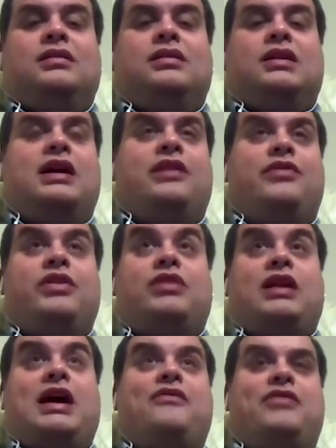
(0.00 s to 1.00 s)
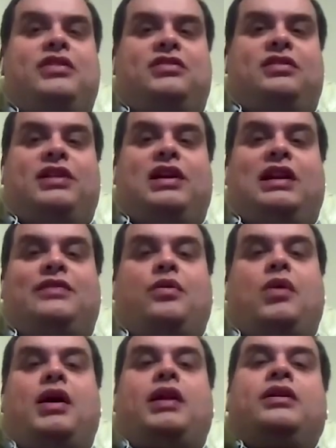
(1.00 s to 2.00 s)
Yeah, you've done every single other
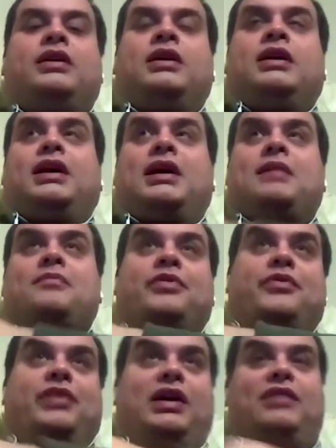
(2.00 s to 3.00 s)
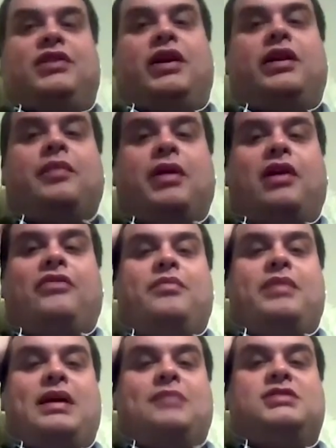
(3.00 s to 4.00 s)
one that I've done, apart from
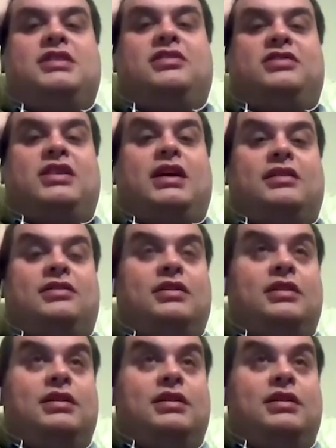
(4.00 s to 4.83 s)
the MG6.